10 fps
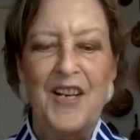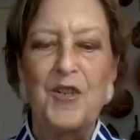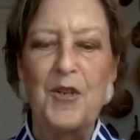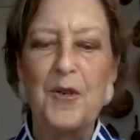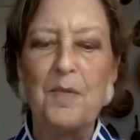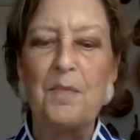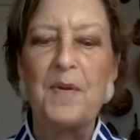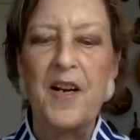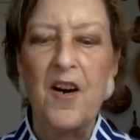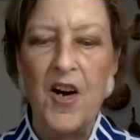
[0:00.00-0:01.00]
to
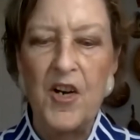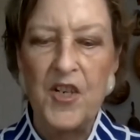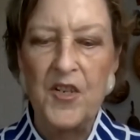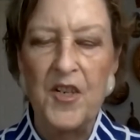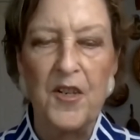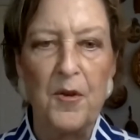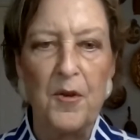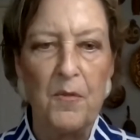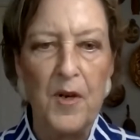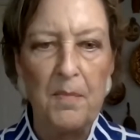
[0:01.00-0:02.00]
precautions in the
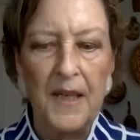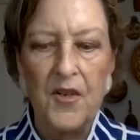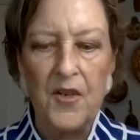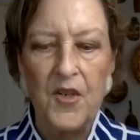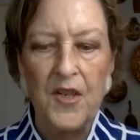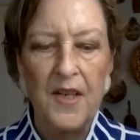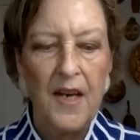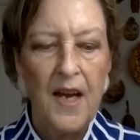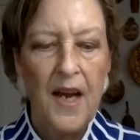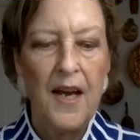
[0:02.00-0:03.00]
workplace,
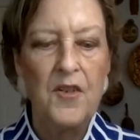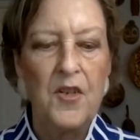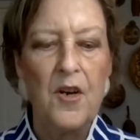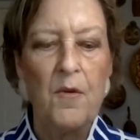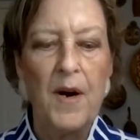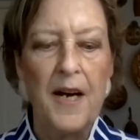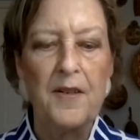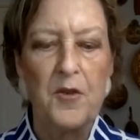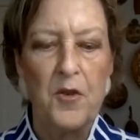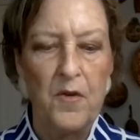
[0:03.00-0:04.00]
and to know how
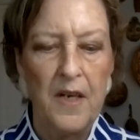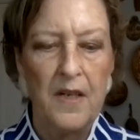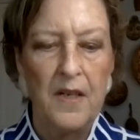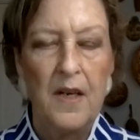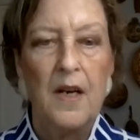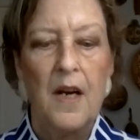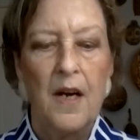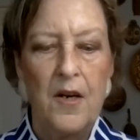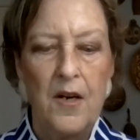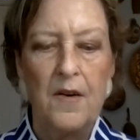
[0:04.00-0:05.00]
to treat
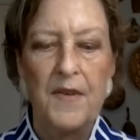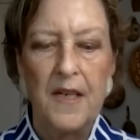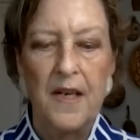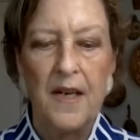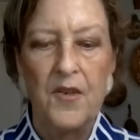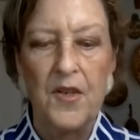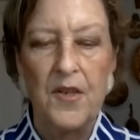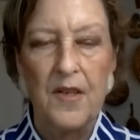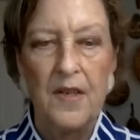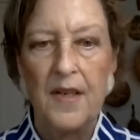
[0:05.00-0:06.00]
a COVID
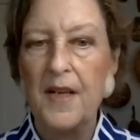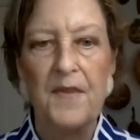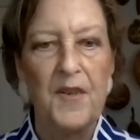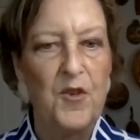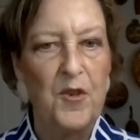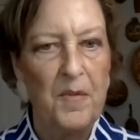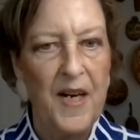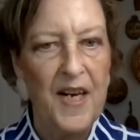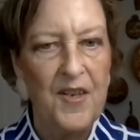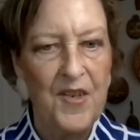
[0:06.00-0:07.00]
case if it should
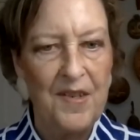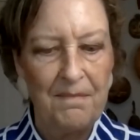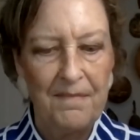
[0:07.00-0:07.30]
arise.